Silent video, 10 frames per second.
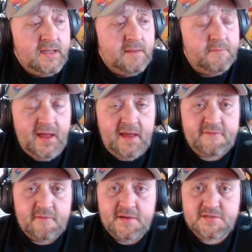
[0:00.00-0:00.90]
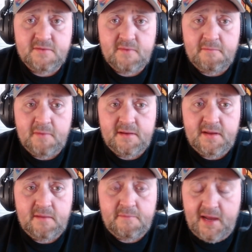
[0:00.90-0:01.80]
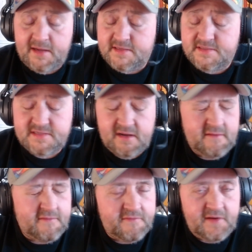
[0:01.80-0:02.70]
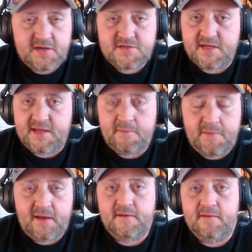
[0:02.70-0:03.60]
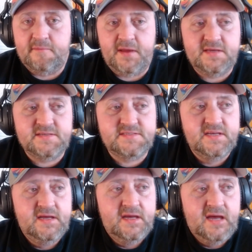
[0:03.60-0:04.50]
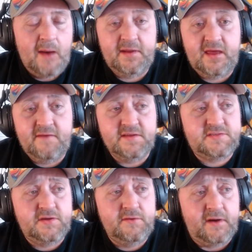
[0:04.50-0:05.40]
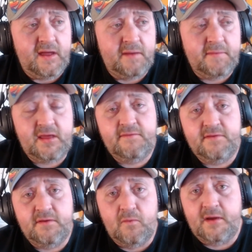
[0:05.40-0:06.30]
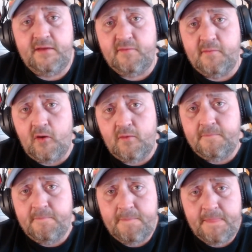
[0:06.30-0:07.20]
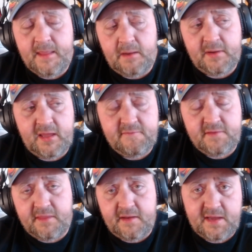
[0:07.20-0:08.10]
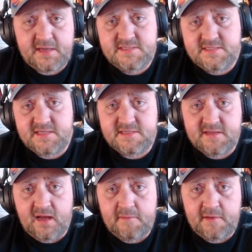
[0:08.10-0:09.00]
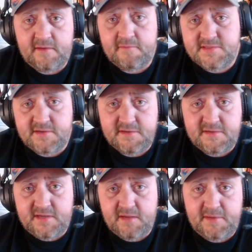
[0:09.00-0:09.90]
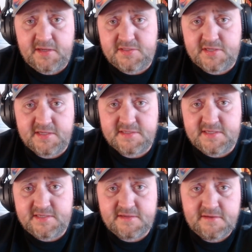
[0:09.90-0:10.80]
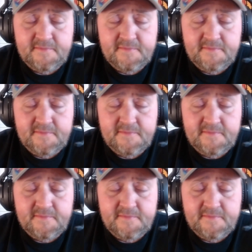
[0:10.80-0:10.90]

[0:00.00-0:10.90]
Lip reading: Back for Mitchell and Webb Monday. Back to start fresh and get back on pace. I'm going to give you two today. I'm going to give you Working From Home, and I'm going to give you the next installment of Mr. Digby Chicken Caesar.